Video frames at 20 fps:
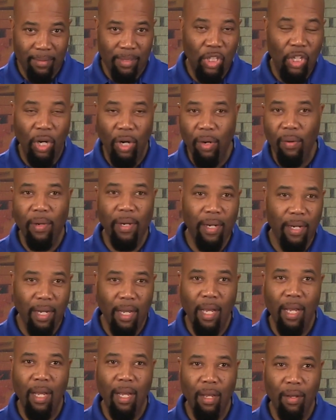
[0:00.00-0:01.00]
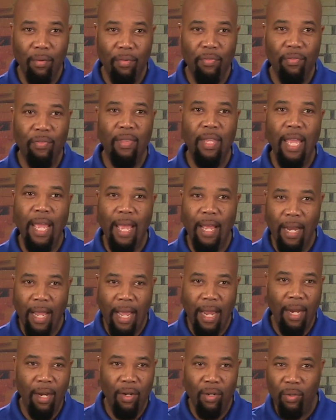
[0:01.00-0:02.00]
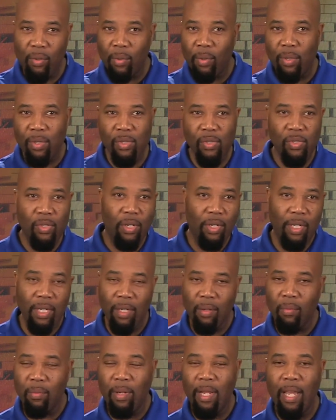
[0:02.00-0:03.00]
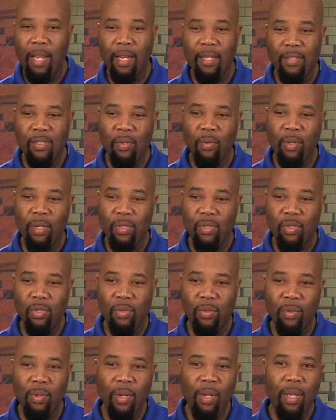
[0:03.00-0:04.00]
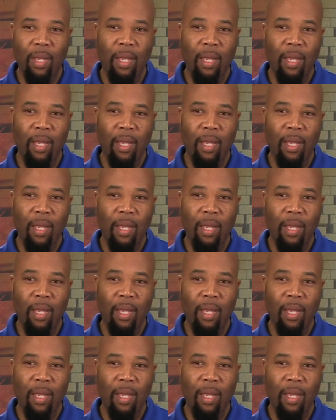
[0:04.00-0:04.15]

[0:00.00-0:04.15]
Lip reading: current of that iron core circuit, and it's going to